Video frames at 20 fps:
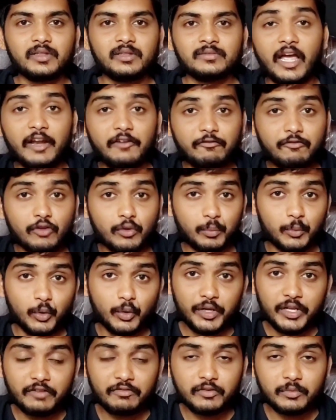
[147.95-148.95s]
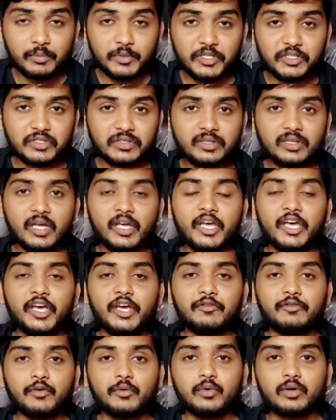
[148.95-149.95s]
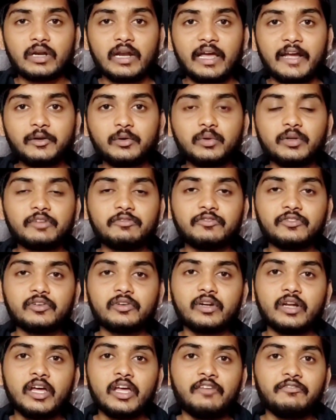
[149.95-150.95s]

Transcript: And for more information, if you would like to refer